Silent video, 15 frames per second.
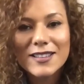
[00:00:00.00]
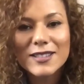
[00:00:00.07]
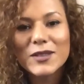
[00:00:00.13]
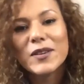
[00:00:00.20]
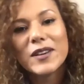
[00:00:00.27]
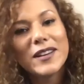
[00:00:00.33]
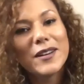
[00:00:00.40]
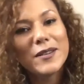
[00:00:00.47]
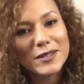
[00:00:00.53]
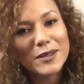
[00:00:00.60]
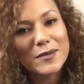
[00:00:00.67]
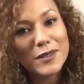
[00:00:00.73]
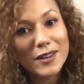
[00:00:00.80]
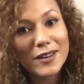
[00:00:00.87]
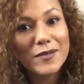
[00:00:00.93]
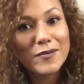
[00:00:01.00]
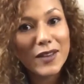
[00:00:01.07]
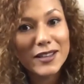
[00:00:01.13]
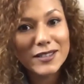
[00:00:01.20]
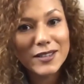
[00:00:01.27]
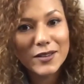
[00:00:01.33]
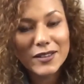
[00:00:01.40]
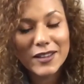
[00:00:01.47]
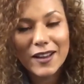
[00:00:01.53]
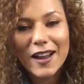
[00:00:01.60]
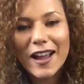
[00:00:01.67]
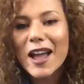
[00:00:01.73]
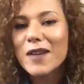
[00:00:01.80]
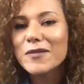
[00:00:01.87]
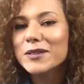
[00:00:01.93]
So some good advice out there.
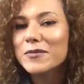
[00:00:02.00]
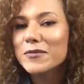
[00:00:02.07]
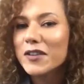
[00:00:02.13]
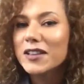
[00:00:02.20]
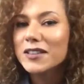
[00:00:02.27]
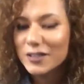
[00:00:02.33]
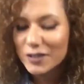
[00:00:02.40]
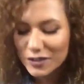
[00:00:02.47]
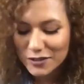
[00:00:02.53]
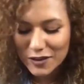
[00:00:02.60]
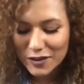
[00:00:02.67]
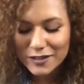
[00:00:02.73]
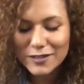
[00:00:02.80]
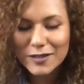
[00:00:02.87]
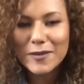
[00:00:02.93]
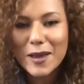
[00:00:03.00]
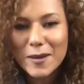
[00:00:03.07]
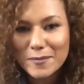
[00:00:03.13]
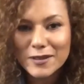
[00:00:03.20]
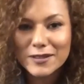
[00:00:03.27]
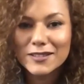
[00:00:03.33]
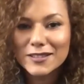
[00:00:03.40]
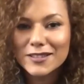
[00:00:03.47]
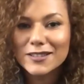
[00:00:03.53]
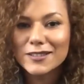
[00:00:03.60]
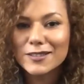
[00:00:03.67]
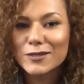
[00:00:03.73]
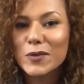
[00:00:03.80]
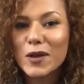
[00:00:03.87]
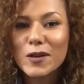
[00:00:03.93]
I have some friends that are starting some hemp businesses
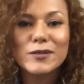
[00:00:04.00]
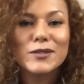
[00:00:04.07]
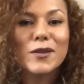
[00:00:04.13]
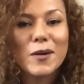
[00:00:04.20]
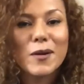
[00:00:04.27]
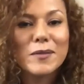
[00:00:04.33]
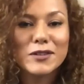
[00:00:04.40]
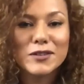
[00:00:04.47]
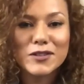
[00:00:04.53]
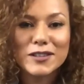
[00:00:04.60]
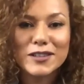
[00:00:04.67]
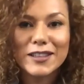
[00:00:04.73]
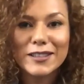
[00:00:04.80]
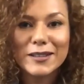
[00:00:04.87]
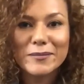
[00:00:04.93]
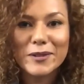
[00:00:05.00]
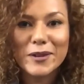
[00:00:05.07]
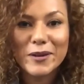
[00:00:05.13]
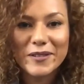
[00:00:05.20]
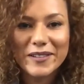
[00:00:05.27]
as well, so I'll make sure to let them know.